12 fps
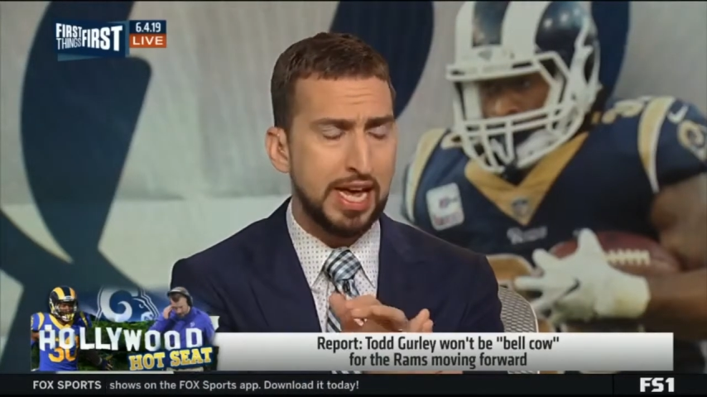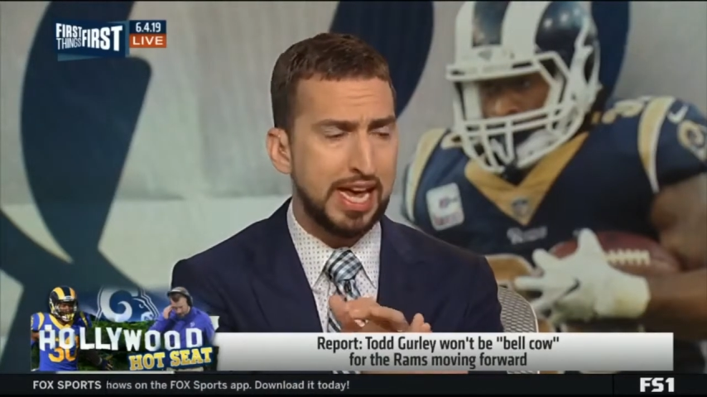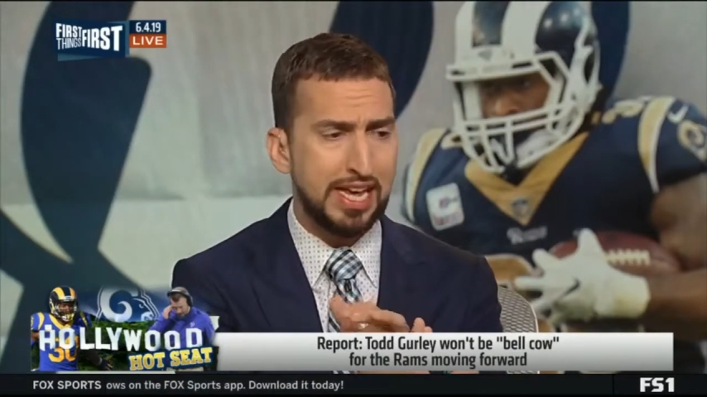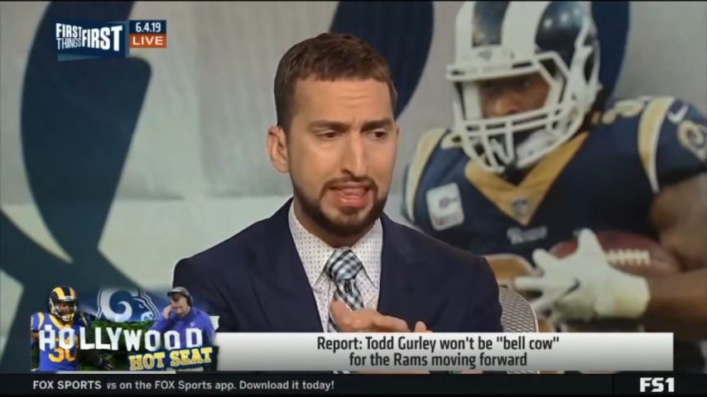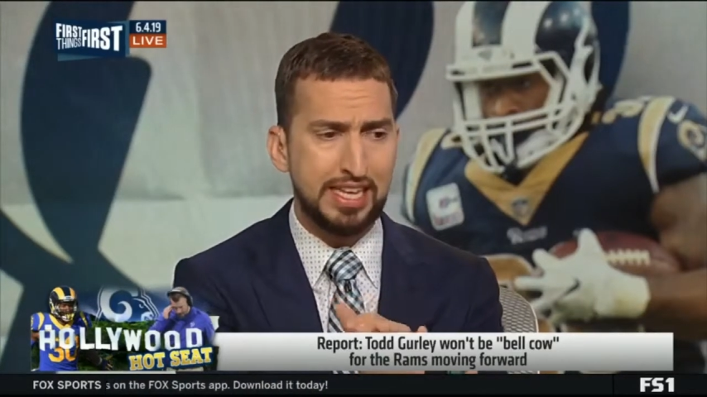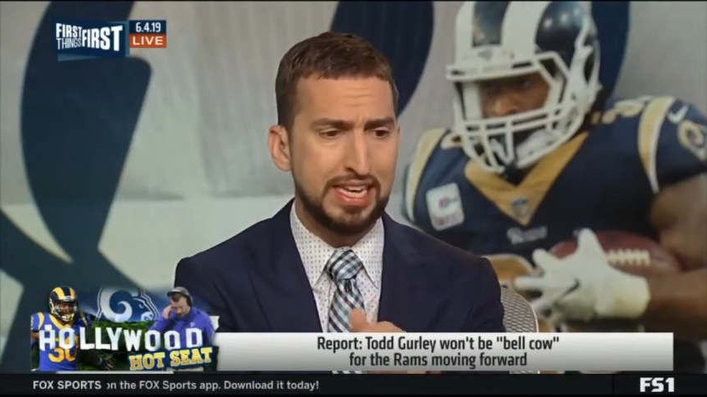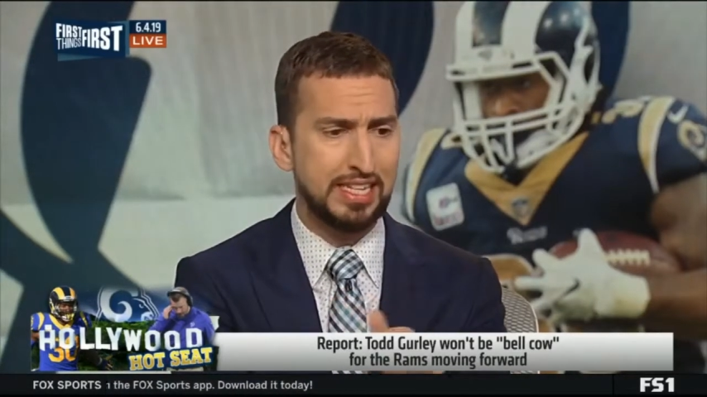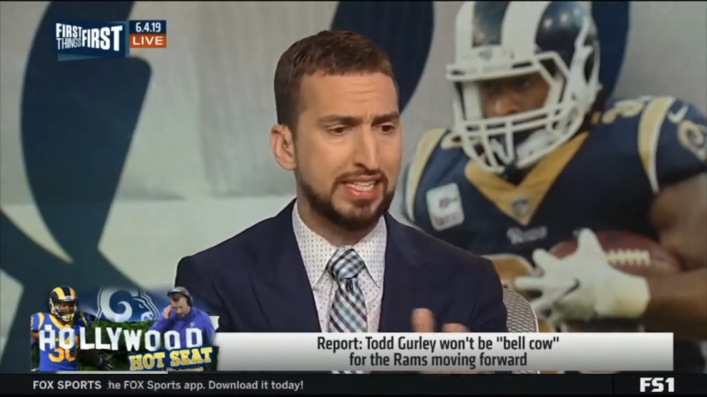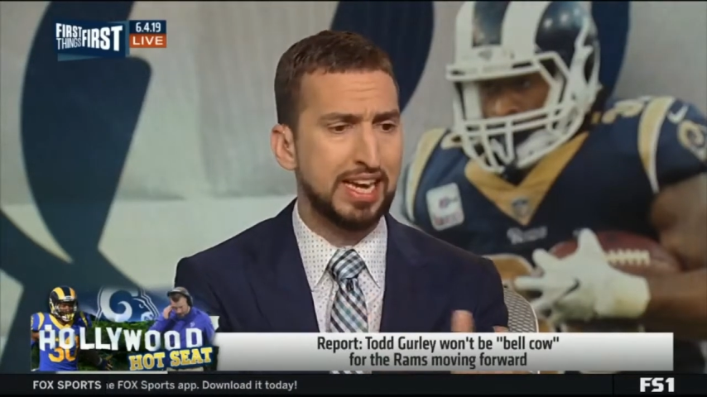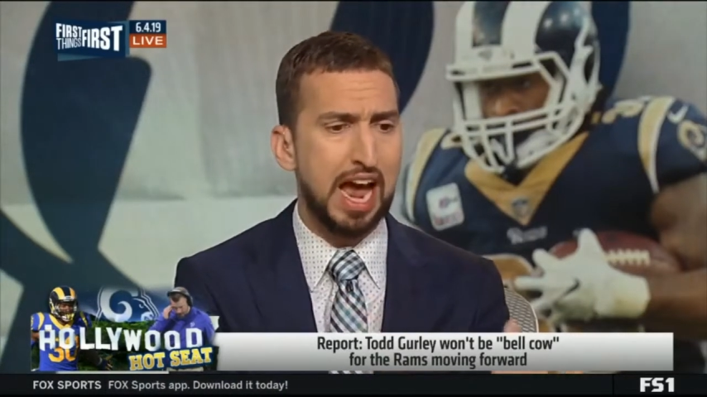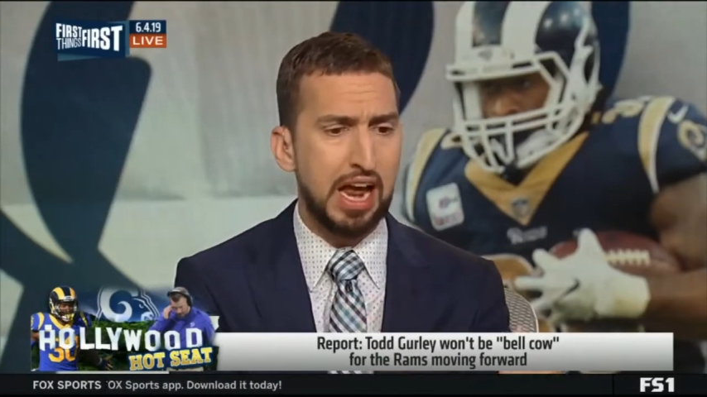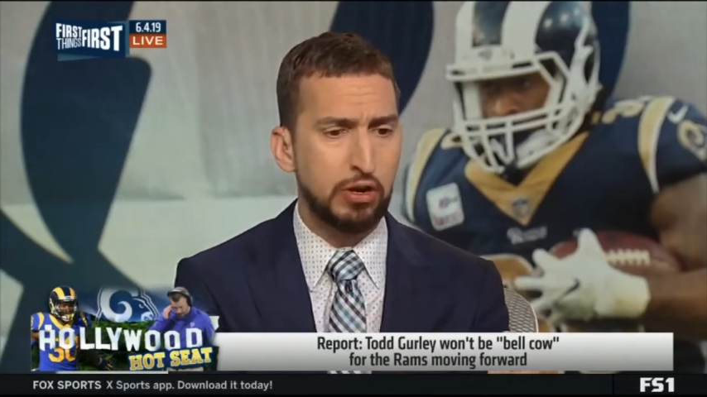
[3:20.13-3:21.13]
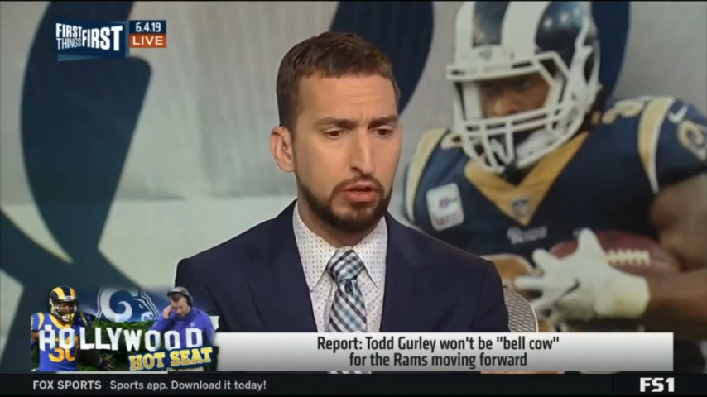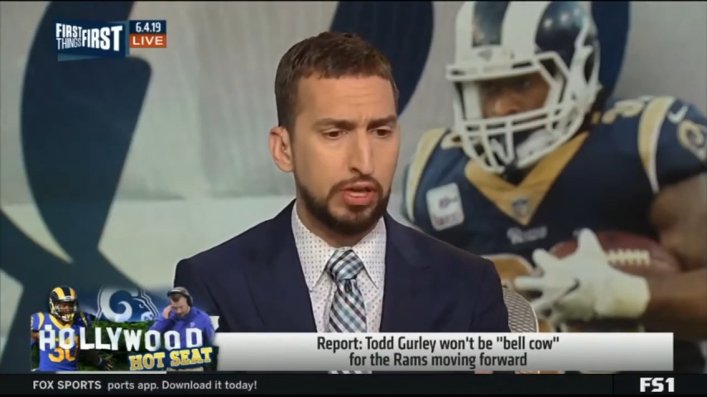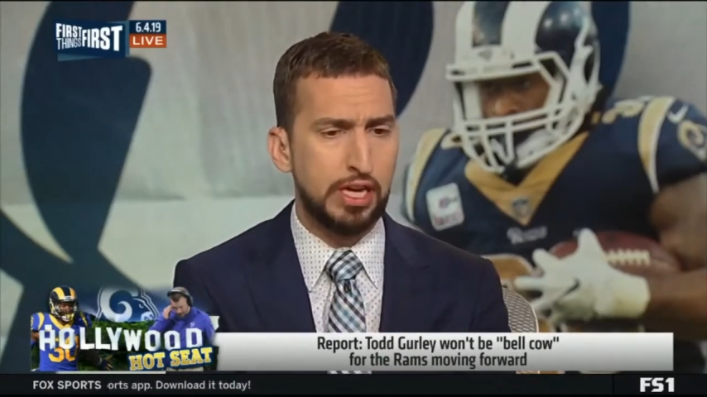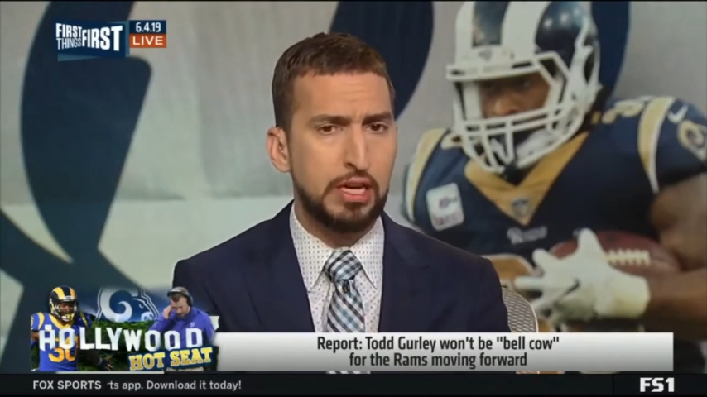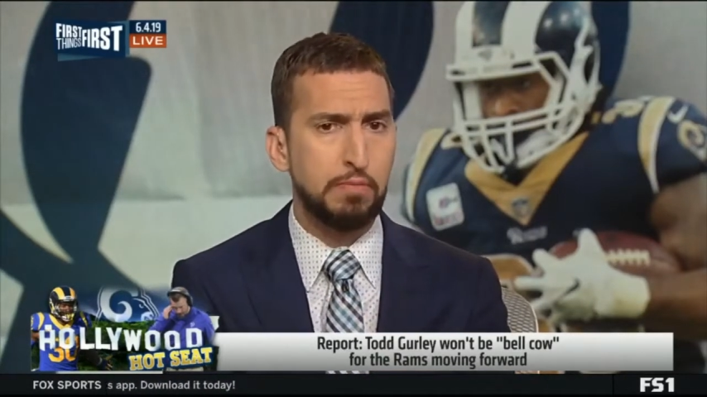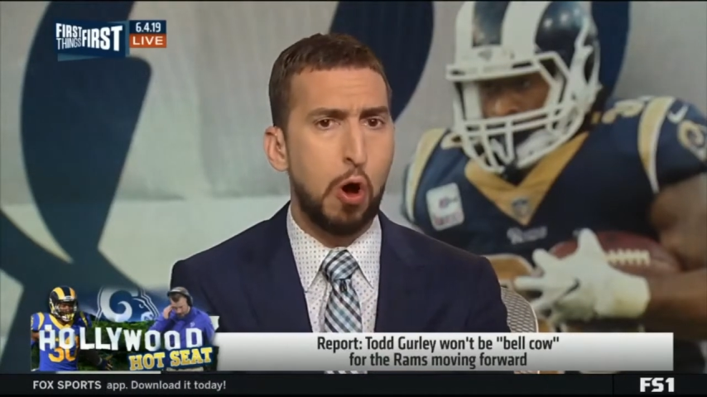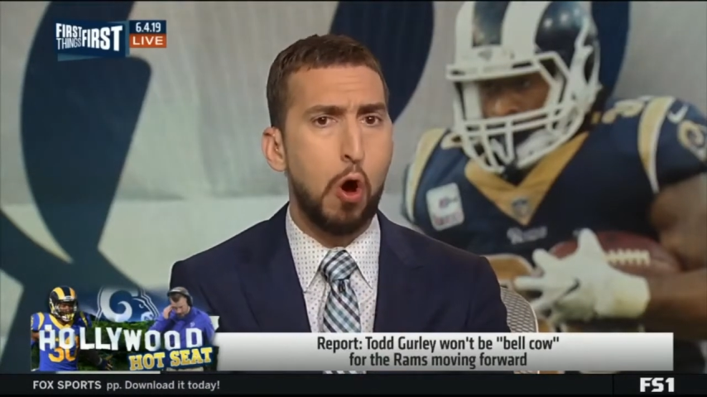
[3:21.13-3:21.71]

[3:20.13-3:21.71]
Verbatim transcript: in the entire league,